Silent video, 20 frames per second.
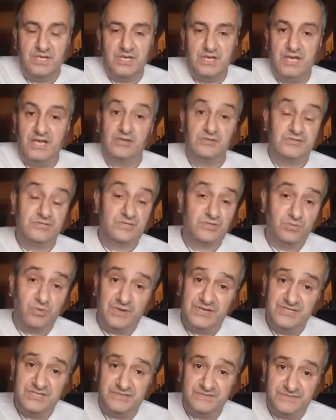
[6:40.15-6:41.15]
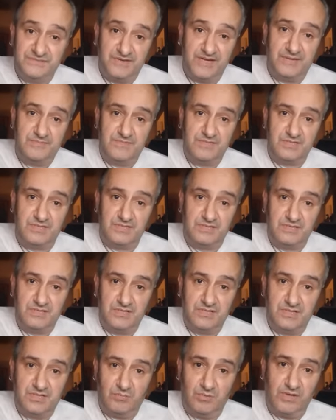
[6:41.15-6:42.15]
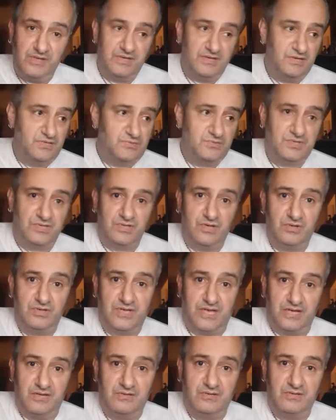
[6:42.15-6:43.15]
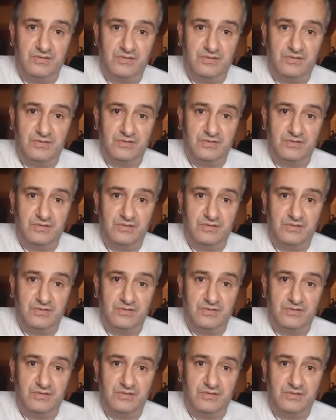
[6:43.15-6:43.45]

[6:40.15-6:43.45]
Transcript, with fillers: He lost twice to Frampton. One of those was a knockout.